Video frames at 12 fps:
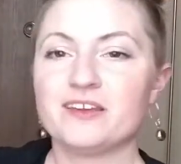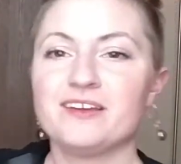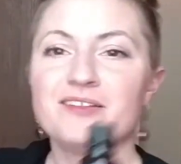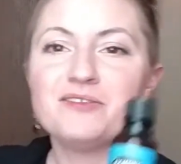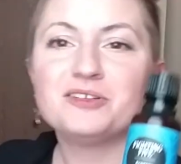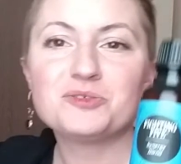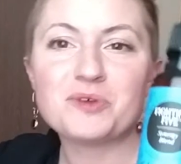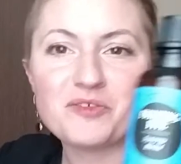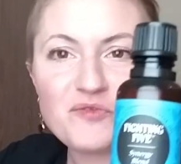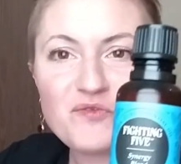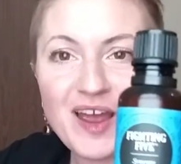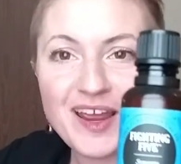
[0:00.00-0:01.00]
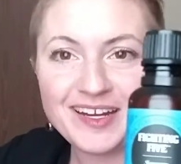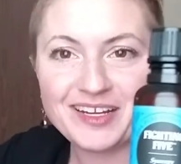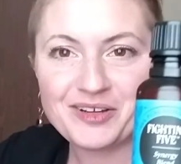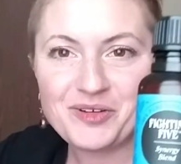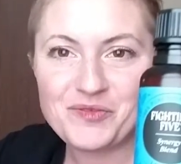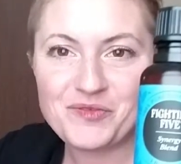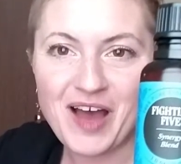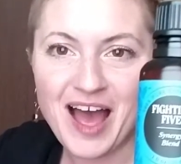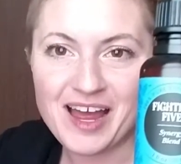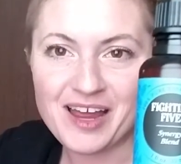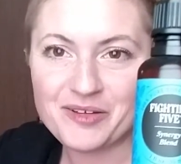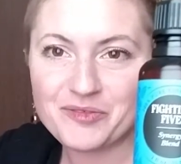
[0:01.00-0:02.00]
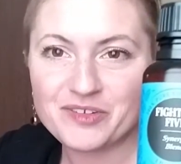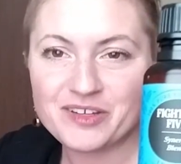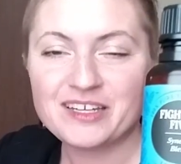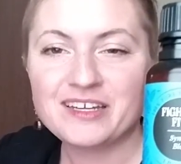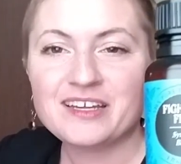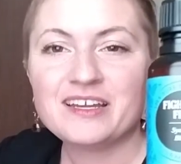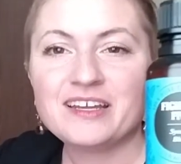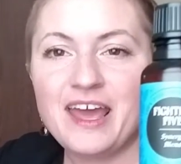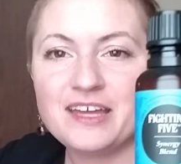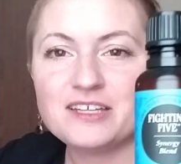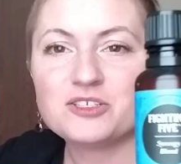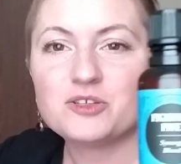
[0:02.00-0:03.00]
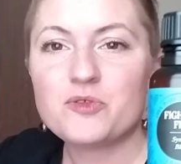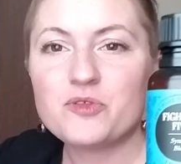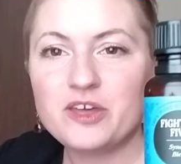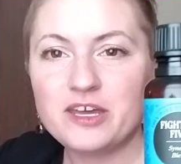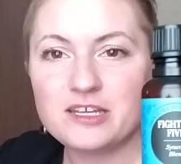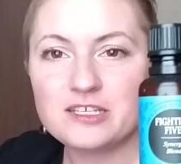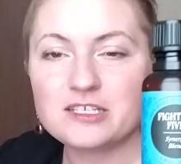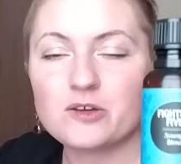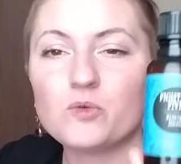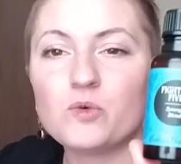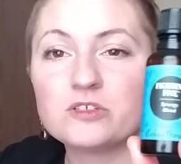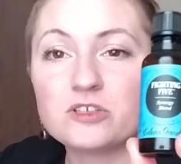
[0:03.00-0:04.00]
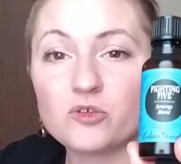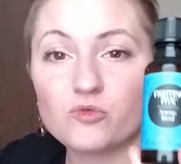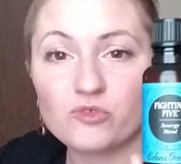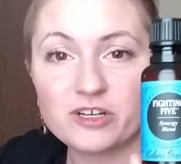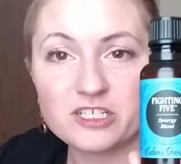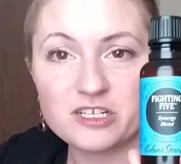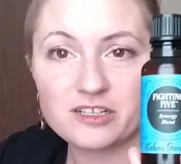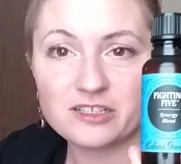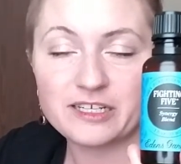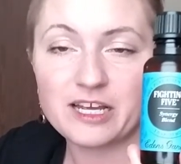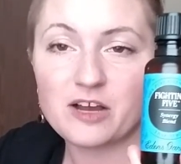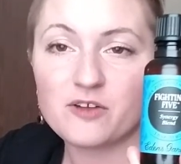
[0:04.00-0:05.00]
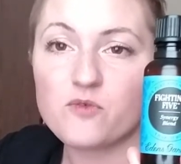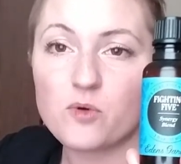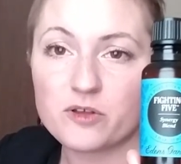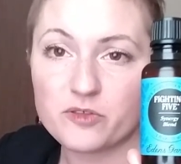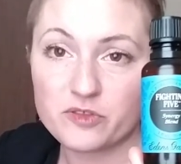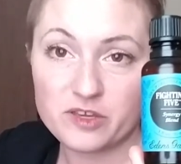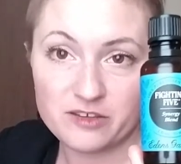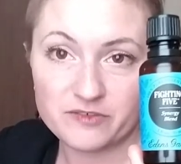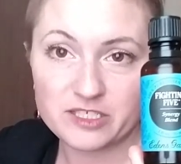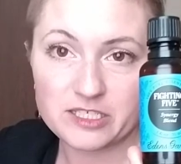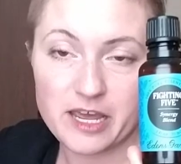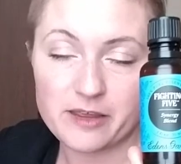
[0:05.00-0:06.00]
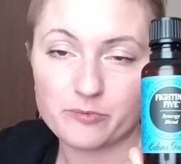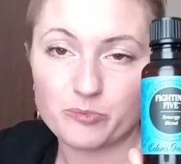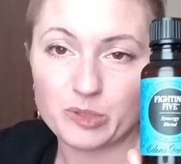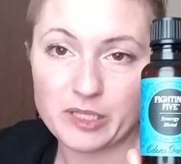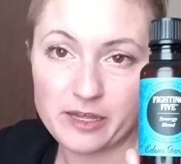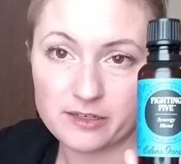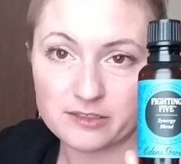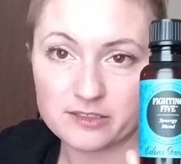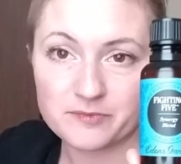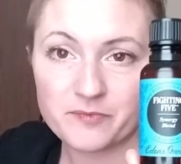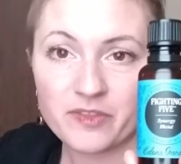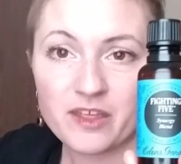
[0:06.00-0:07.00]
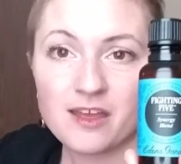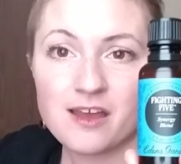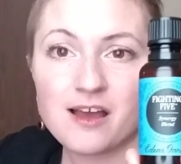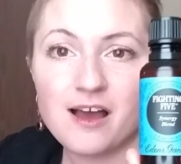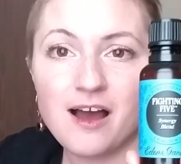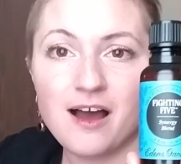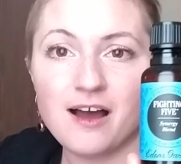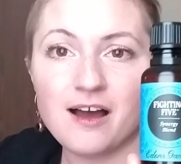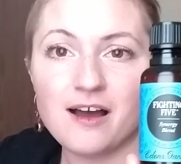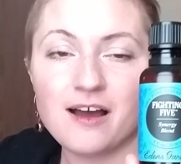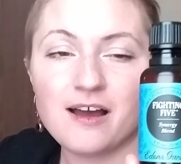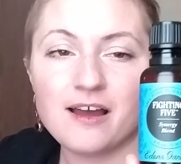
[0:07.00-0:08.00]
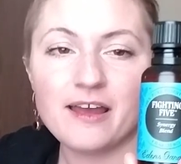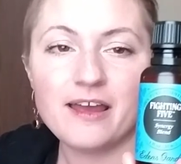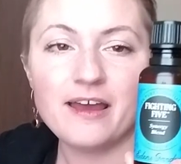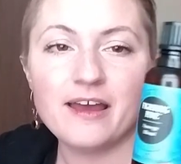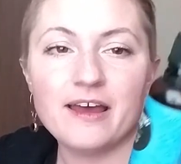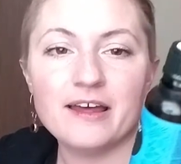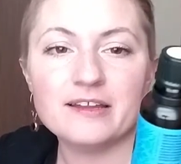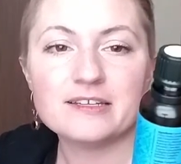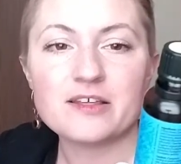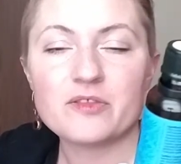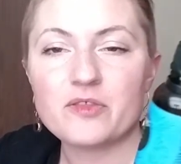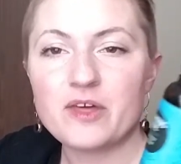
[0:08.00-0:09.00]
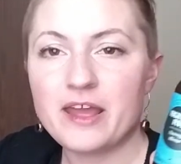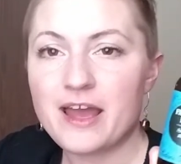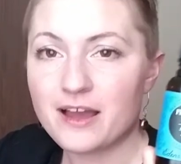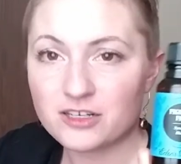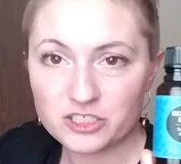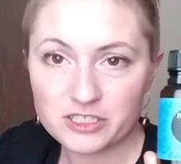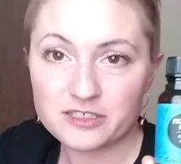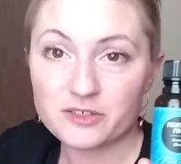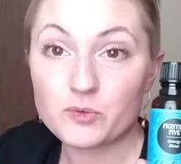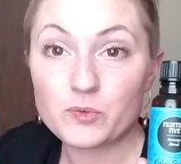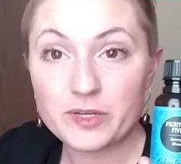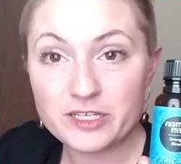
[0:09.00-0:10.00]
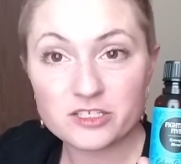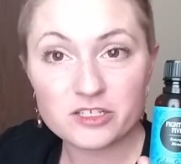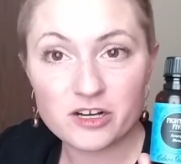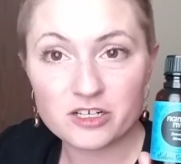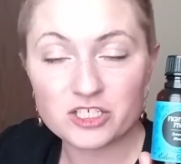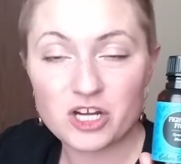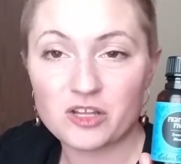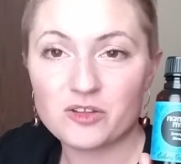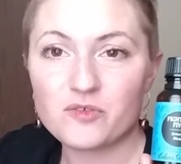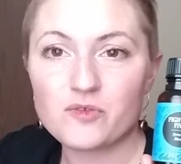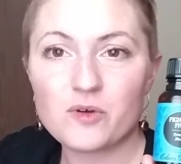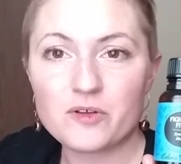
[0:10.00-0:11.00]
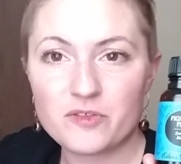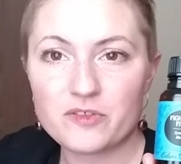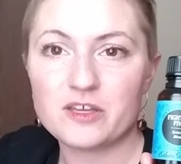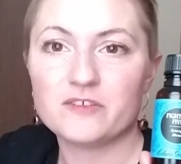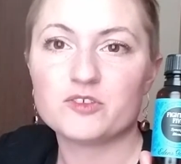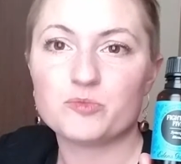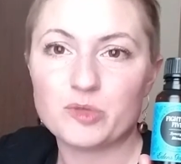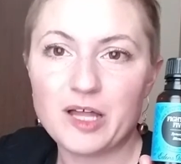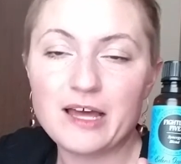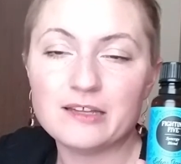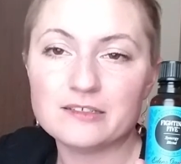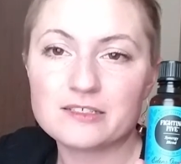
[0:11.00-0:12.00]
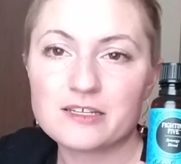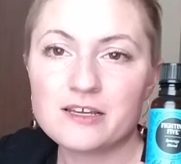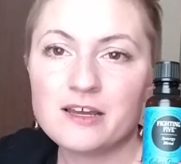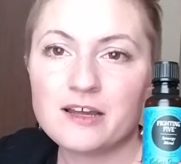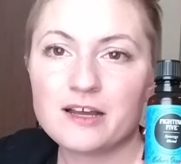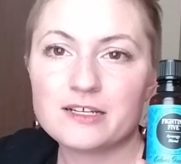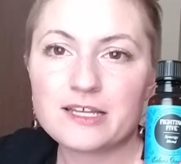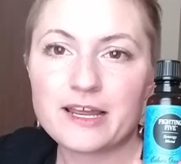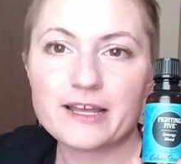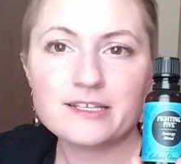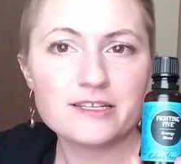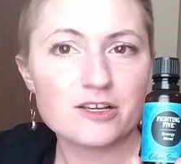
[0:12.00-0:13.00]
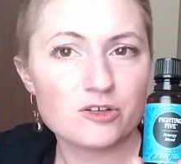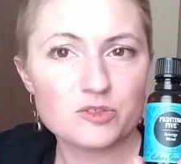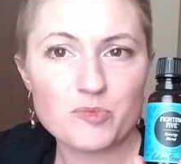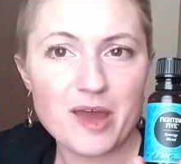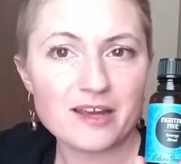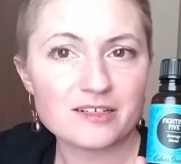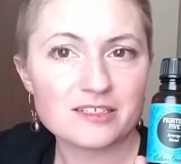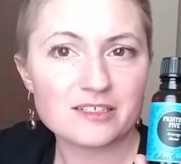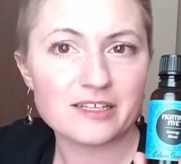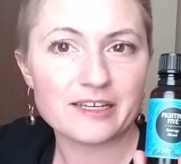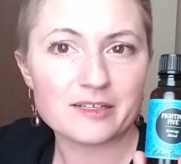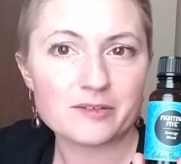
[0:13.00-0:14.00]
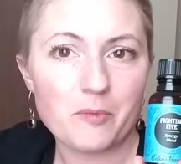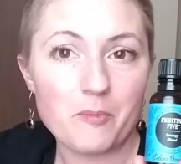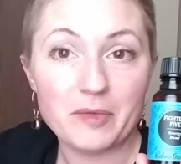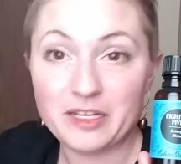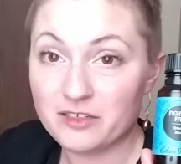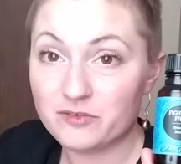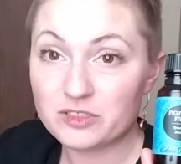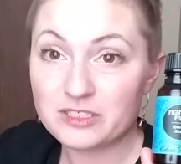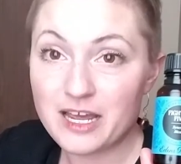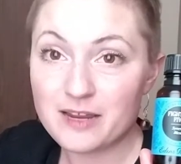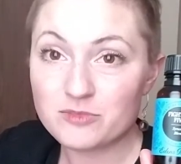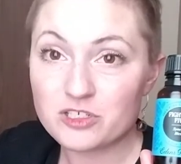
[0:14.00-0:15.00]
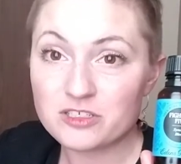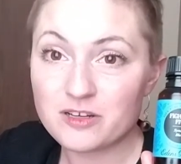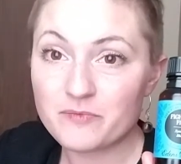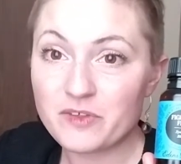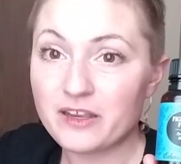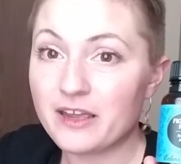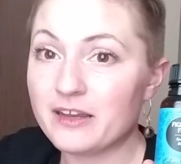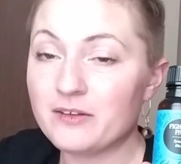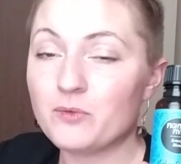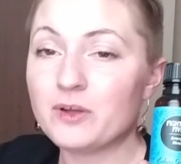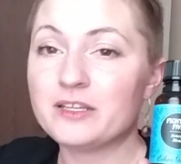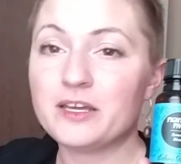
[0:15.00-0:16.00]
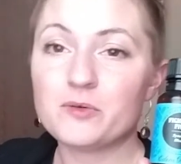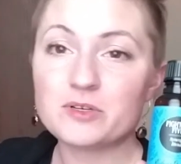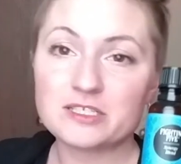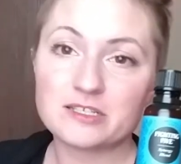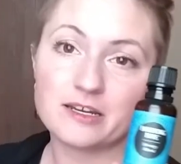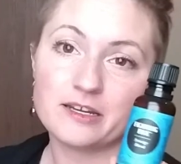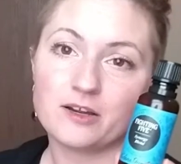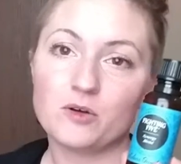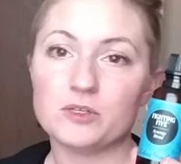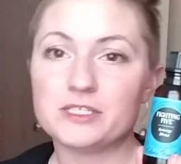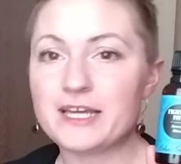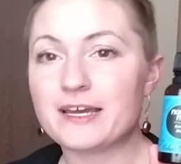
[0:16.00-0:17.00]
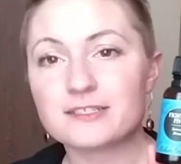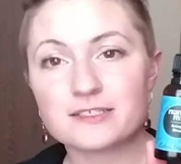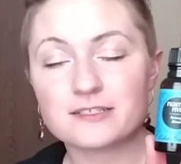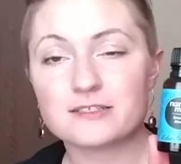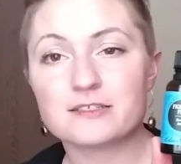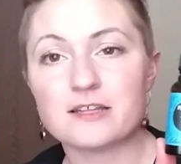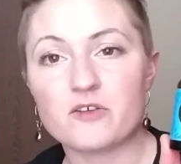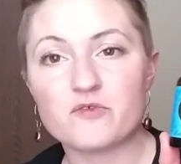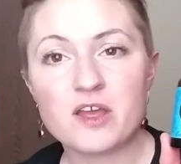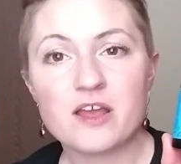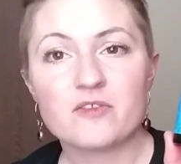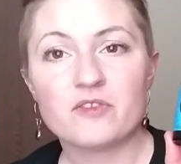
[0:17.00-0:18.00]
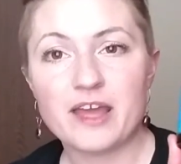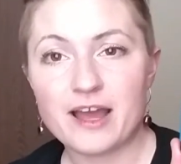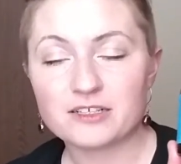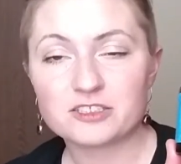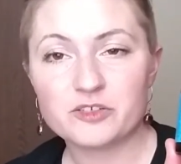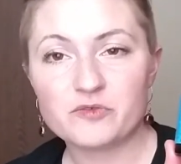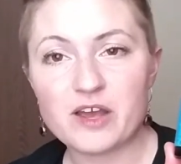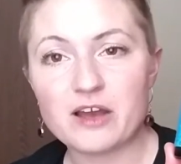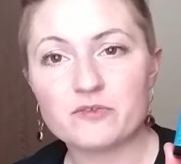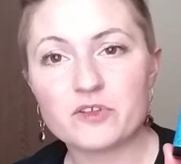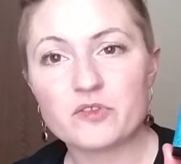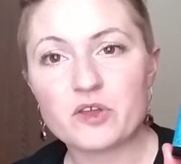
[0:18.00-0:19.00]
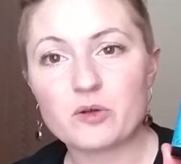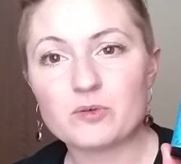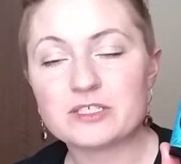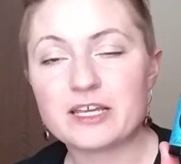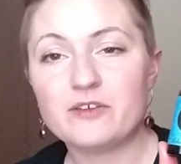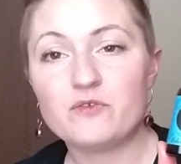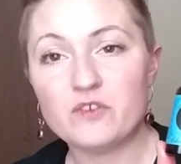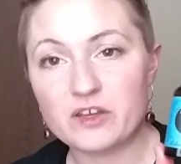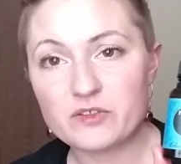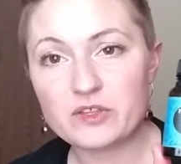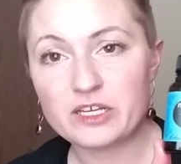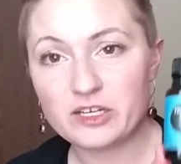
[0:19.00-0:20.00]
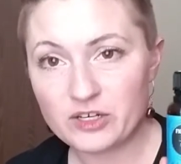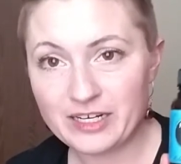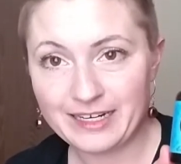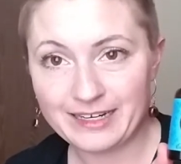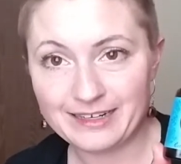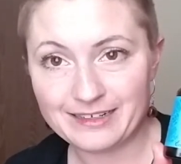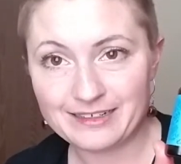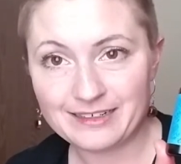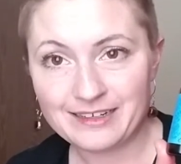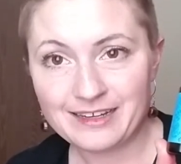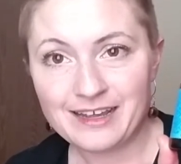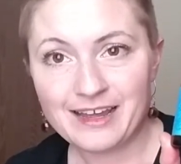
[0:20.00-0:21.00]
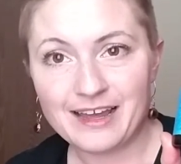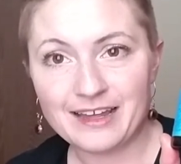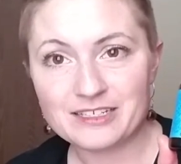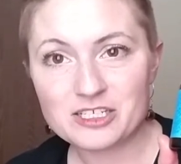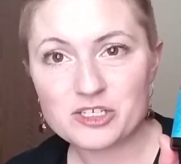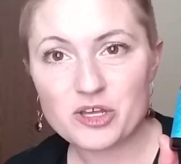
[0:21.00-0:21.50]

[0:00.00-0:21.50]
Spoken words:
this one, Fighting 5. Okay, so this was originally a Four Thieves type blend. And they actually did research on the Four Thieves blends, because I guess it goes back to like medieval times or something, and when they were studying old texts and stuff, they actually found that there was a fifth ingredient, and so